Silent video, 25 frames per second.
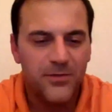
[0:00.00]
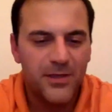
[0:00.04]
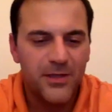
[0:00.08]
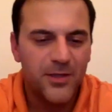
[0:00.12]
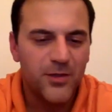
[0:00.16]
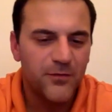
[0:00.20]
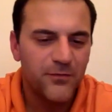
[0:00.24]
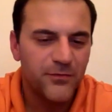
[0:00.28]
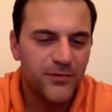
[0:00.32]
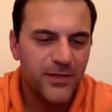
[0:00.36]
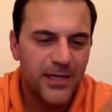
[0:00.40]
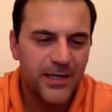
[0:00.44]

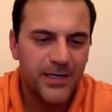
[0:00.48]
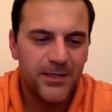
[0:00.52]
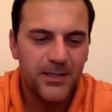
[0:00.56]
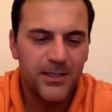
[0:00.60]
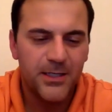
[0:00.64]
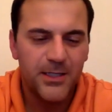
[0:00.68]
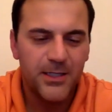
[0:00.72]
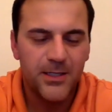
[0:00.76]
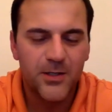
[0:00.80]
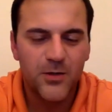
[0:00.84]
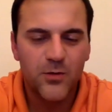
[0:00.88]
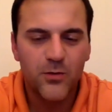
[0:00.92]
thank you for that. And,
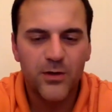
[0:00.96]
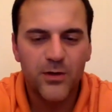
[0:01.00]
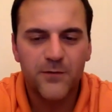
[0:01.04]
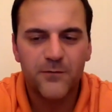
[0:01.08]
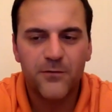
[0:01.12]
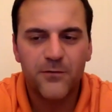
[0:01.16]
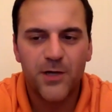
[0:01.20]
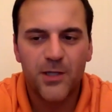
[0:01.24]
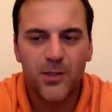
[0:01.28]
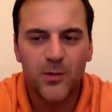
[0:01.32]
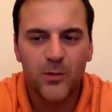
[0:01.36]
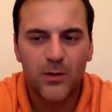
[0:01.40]
and a quick
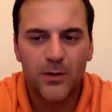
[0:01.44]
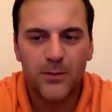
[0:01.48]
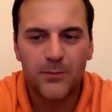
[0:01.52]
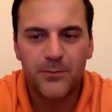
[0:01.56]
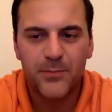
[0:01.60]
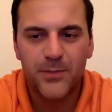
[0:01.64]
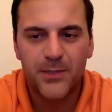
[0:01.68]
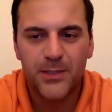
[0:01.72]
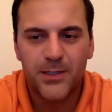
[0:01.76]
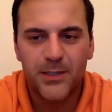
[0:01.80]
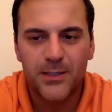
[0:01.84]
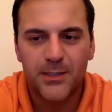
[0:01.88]
follow
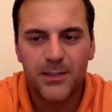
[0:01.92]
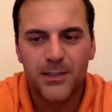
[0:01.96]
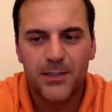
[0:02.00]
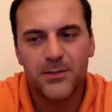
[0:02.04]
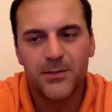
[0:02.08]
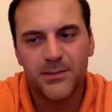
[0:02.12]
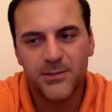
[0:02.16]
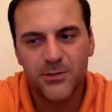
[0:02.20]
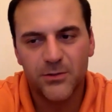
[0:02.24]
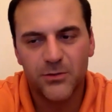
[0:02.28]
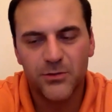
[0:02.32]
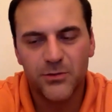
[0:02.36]
up, and, and
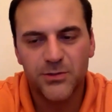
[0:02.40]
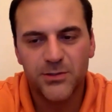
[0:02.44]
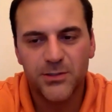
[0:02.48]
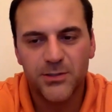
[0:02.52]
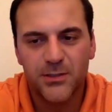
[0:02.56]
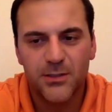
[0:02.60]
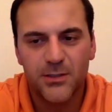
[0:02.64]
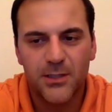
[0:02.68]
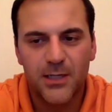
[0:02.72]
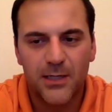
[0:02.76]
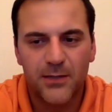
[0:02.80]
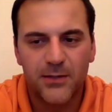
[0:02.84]
this goes
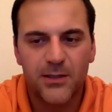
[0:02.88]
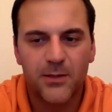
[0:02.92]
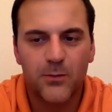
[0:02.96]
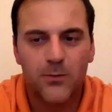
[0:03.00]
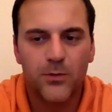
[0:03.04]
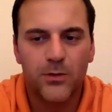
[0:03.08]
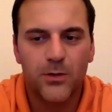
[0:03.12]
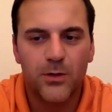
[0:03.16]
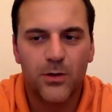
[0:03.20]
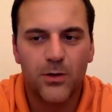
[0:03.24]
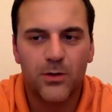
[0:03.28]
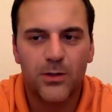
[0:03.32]
to I think
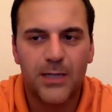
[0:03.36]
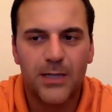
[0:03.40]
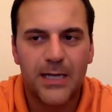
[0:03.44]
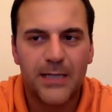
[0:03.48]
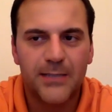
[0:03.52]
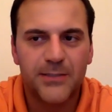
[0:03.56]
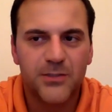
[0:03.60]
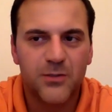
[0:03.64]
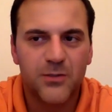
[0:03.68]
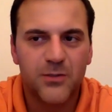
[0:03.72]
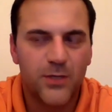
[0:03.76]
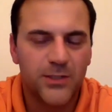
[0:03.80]
what our
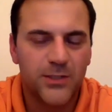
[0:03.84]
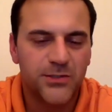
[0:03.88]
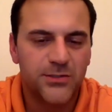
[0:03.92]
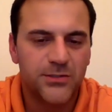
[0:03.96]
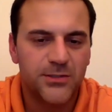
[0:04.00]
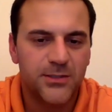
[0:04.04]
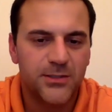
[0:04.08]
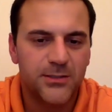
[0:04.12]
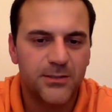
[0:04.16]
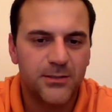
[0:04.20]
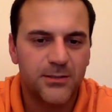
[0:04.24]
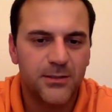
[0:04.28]
last
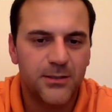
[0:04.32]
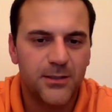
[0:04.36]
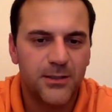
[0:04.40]
question.